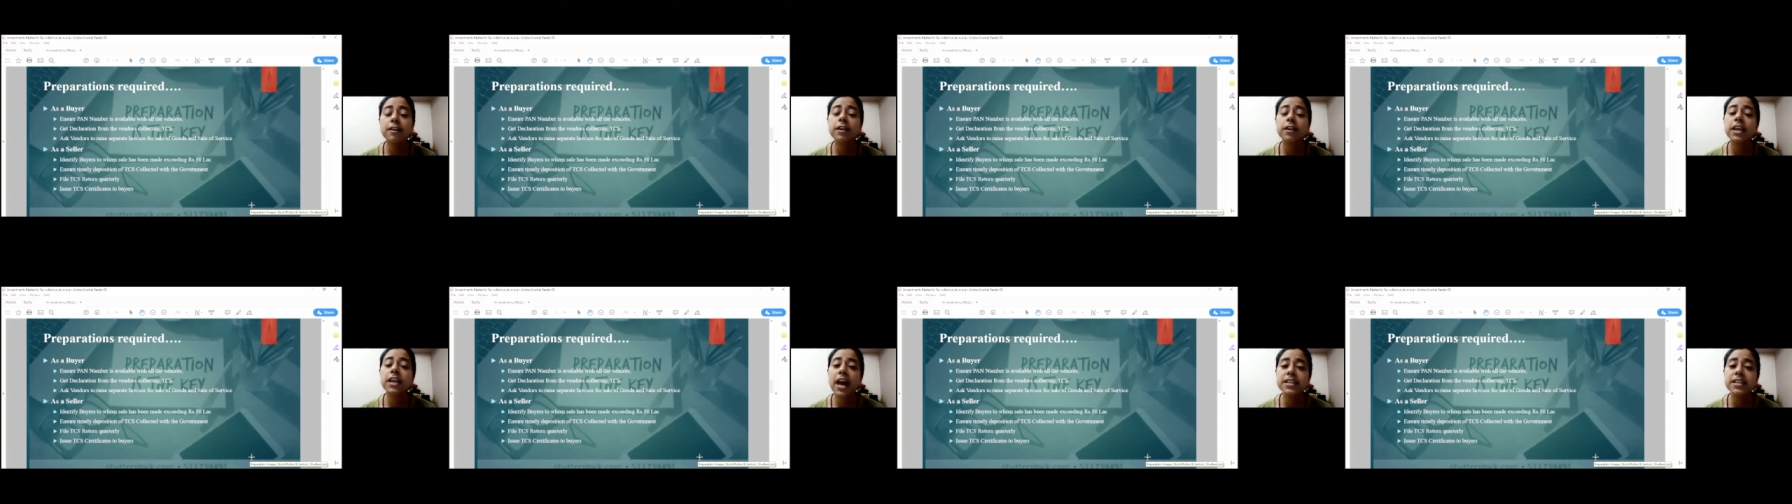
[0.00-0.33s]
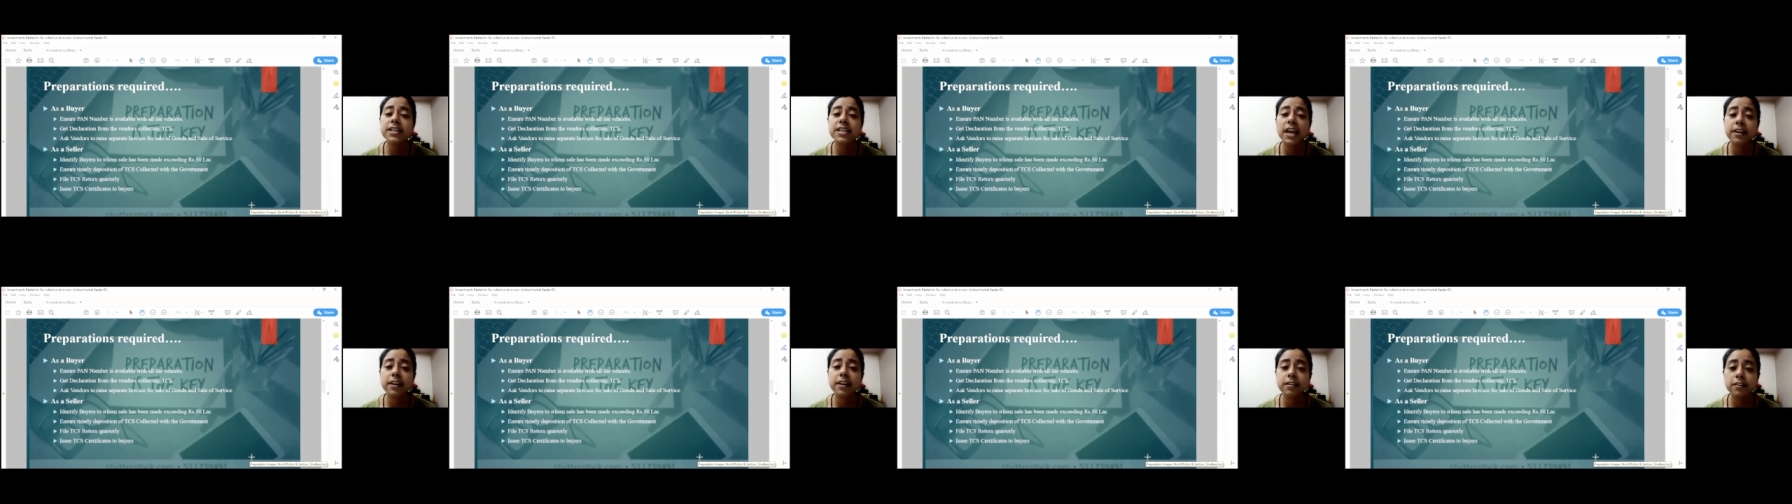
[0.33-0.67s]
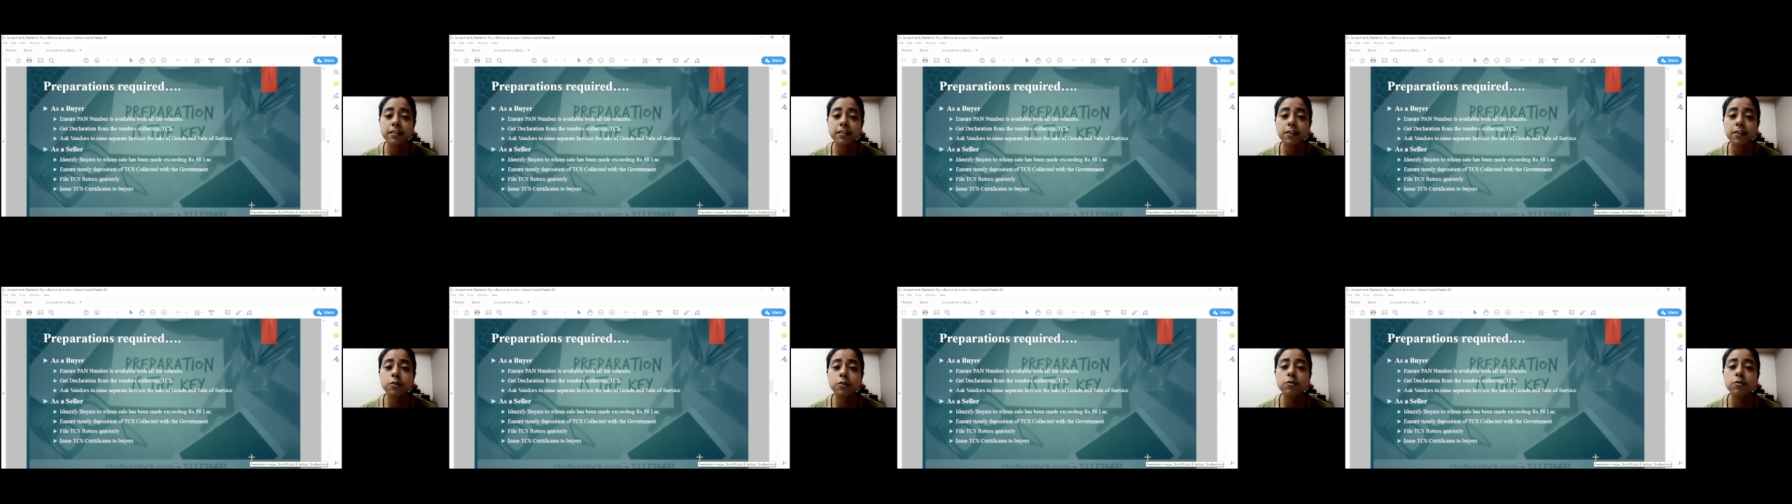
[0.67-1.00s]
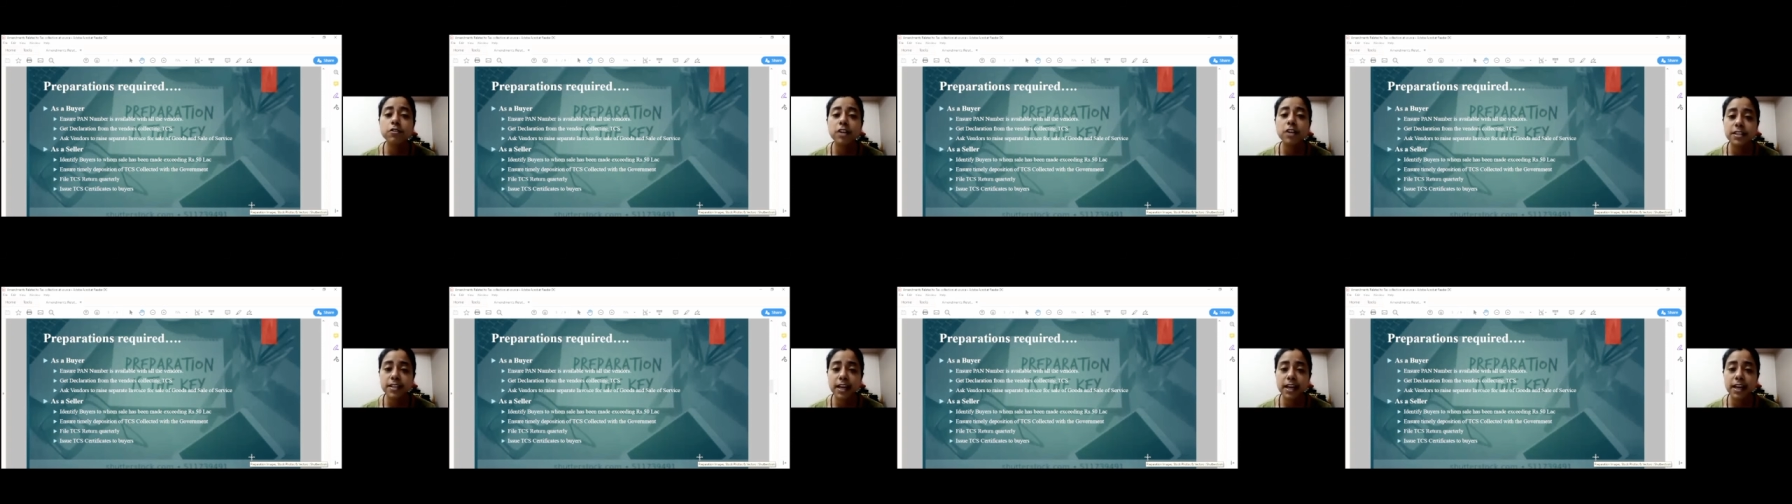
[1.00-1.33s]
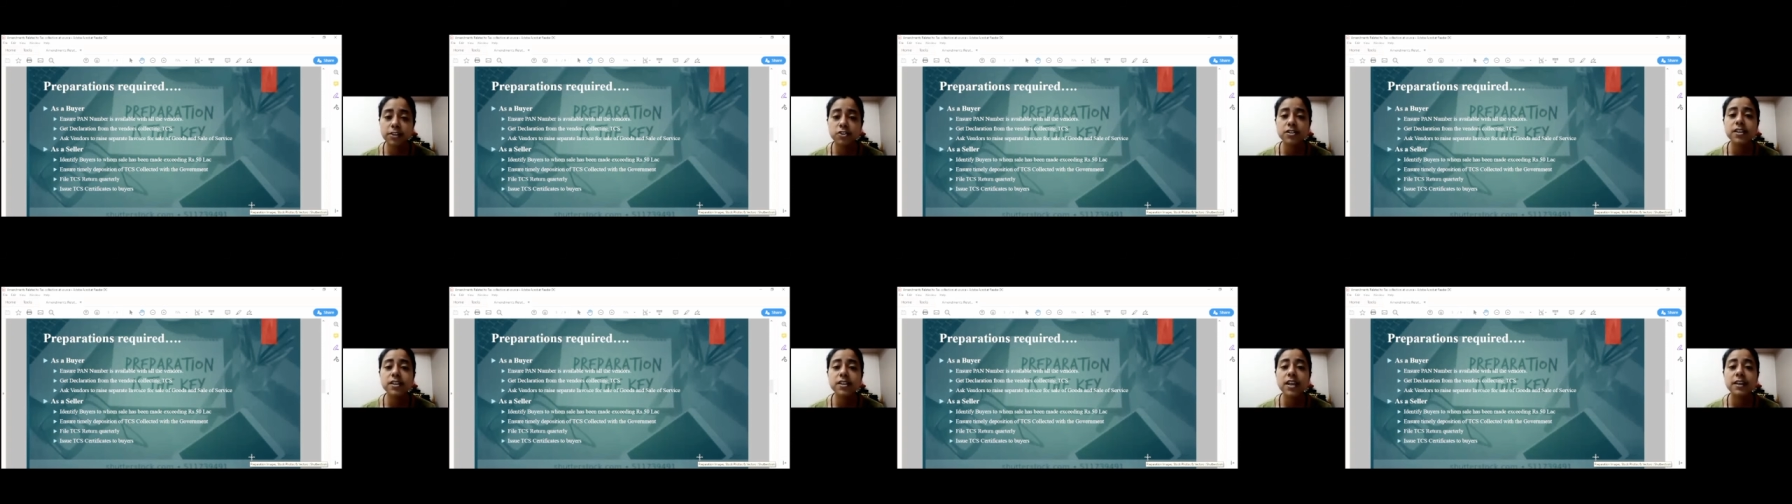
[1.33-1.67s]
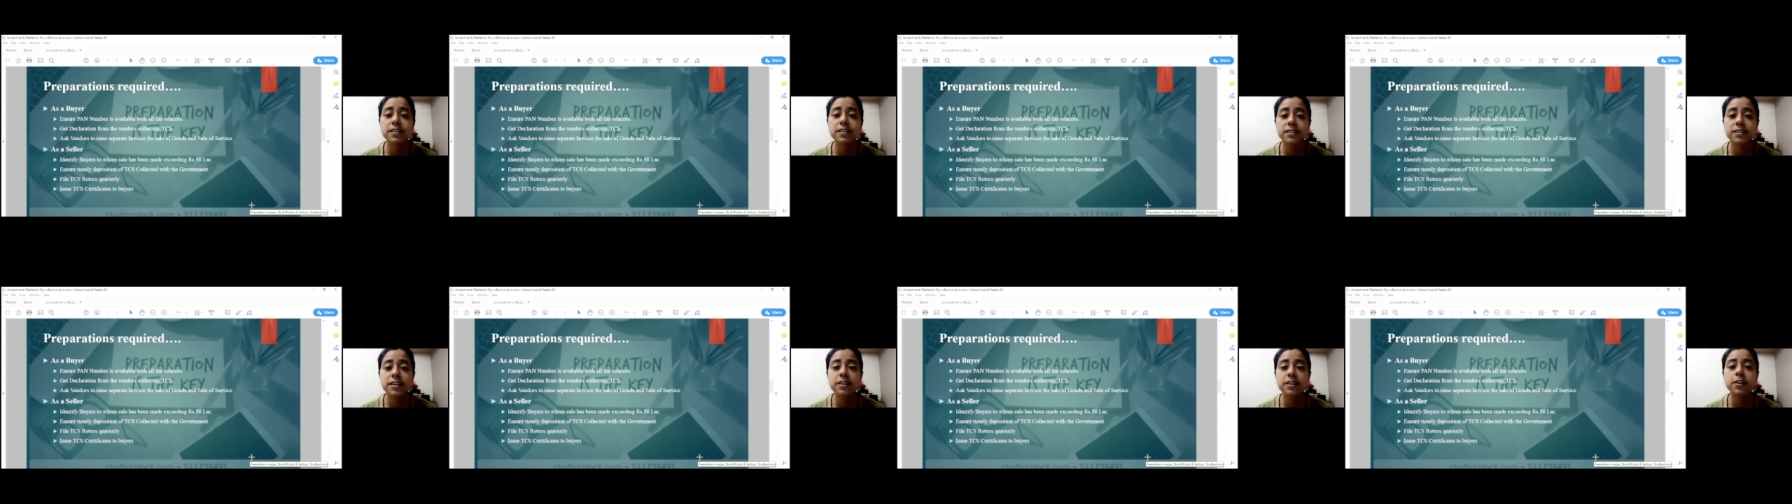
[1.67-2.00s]
he has entered into transactions
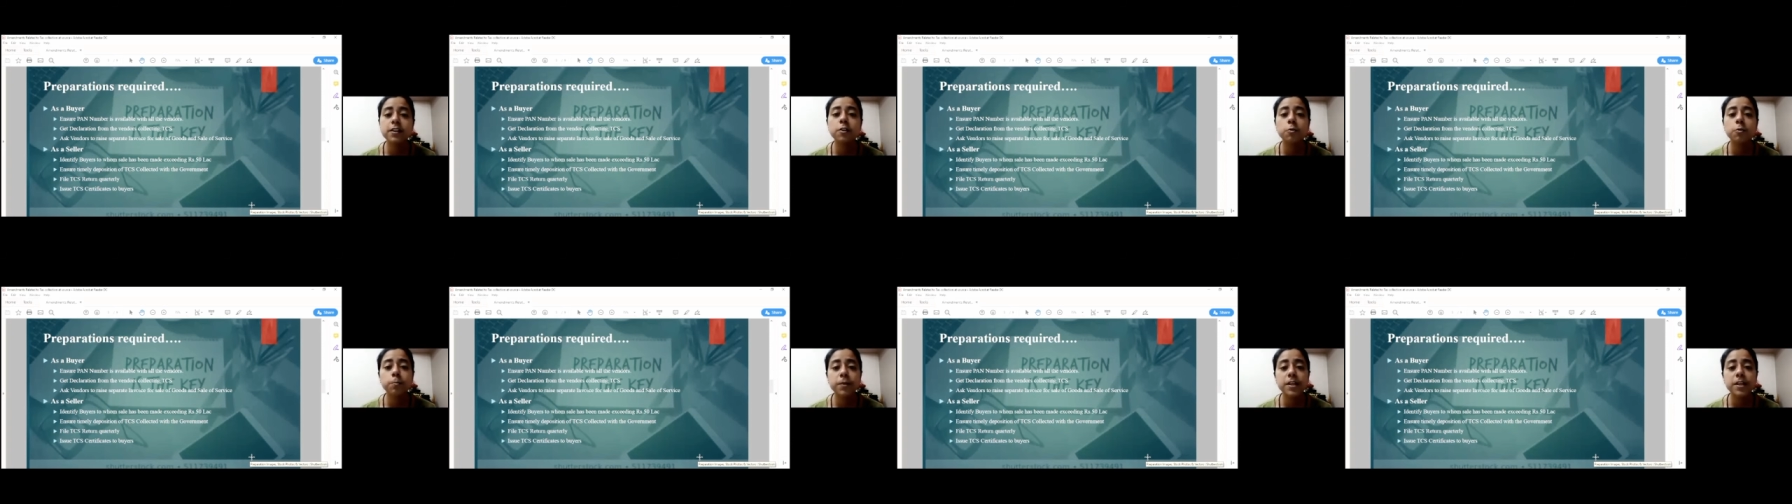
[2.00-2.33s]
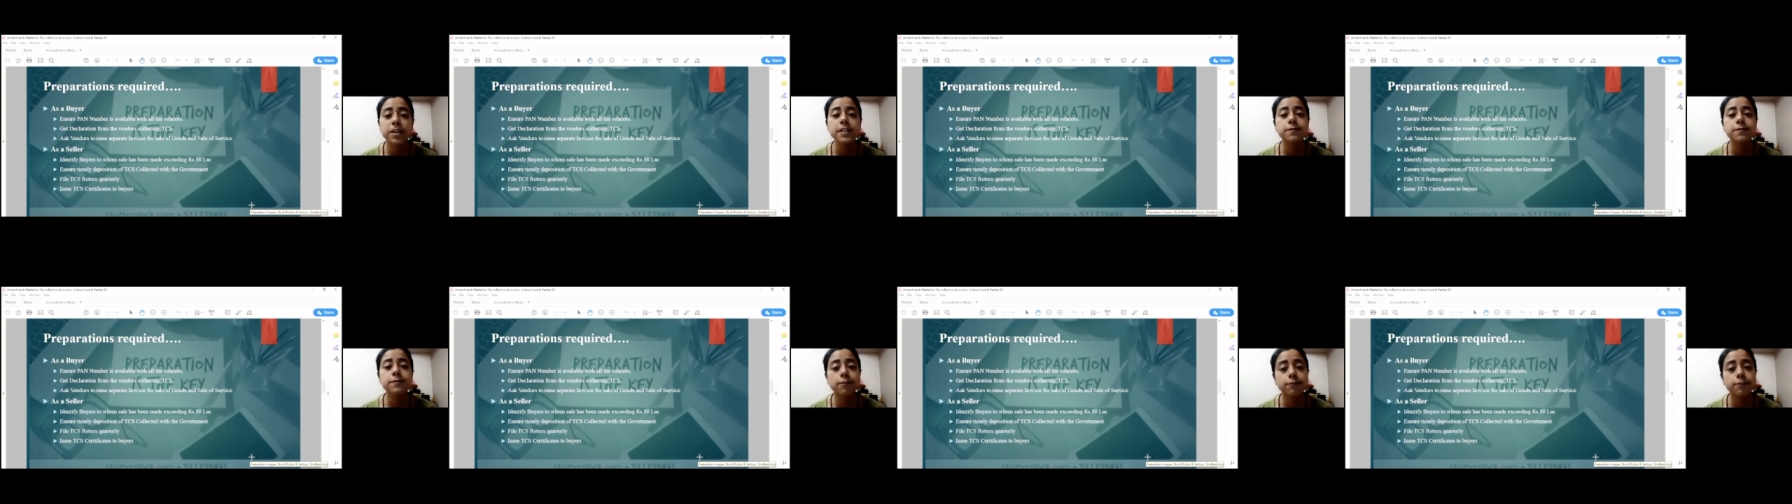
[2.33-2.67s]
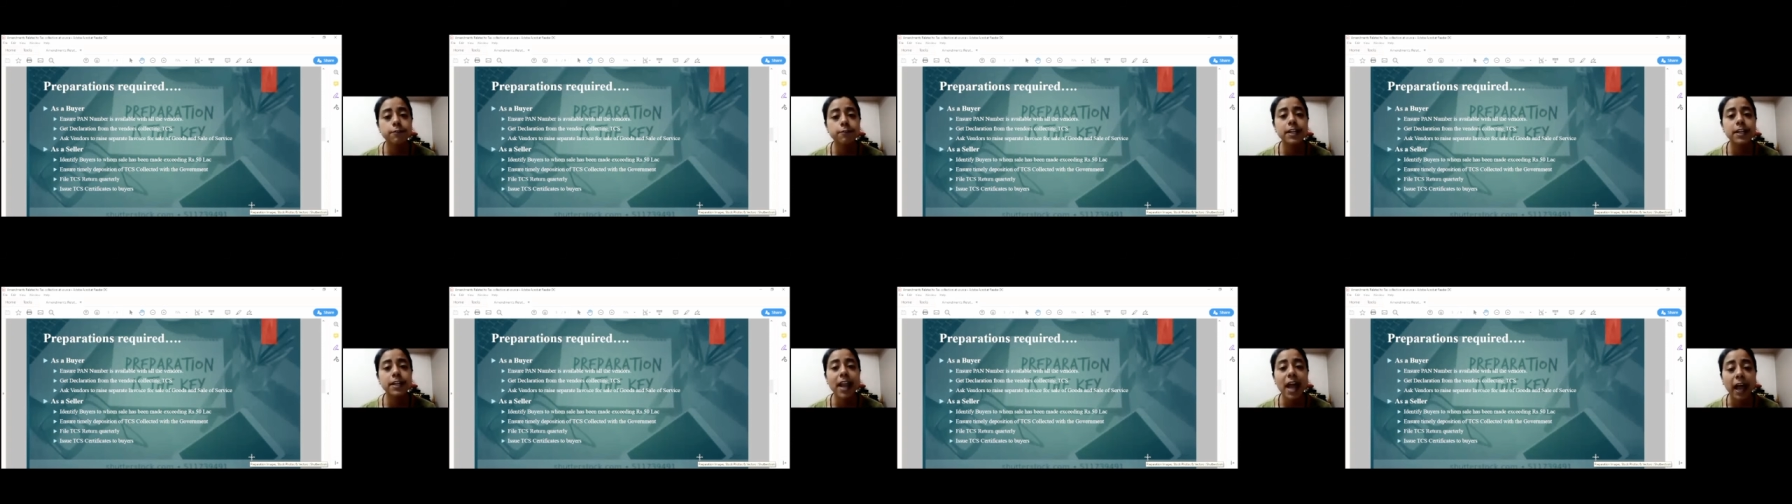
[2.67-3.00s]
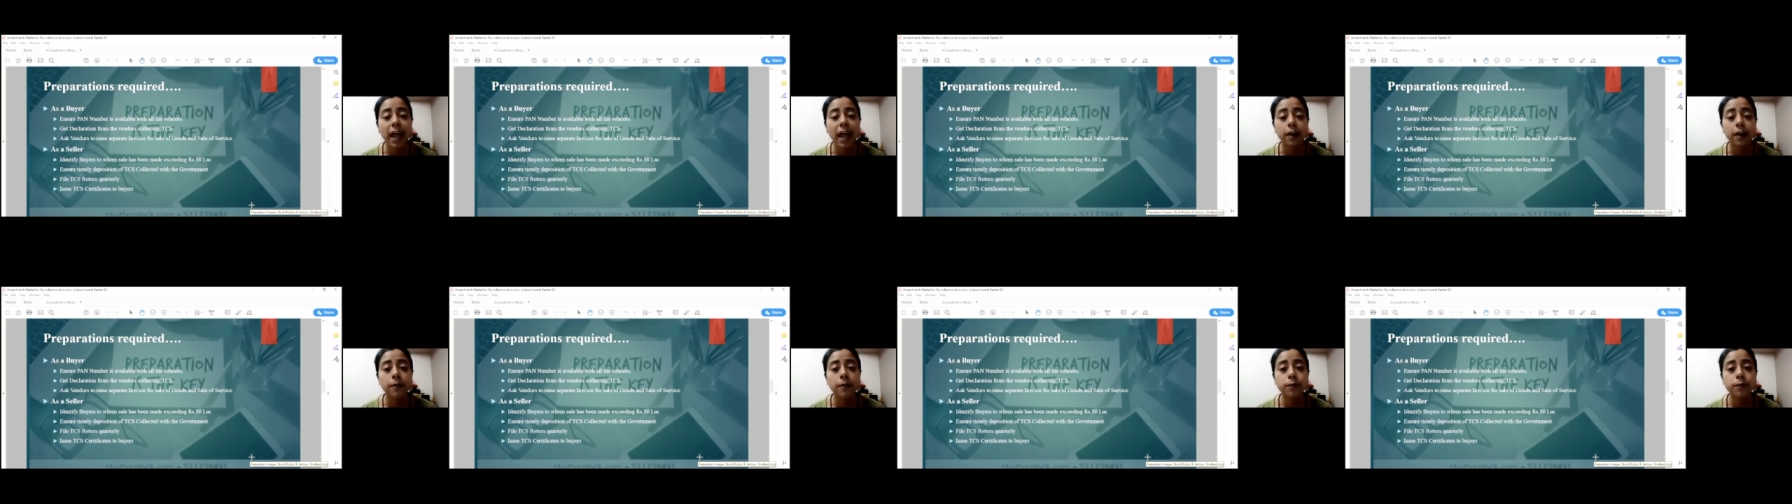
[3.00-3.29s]
exceeding rupees 50 lakh.